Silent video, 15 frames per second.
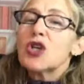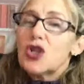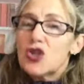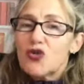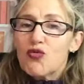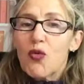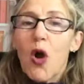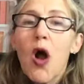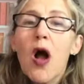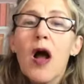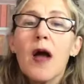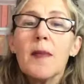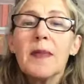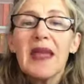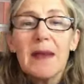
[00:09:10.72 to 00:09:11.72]
to
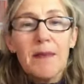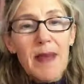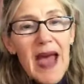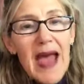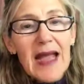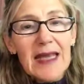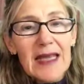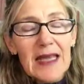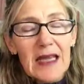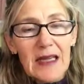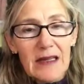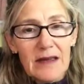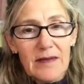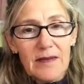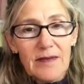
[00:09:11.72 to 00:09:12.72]
draw me back
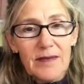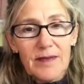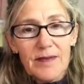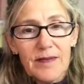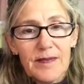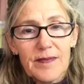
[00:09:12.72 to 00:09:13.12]
in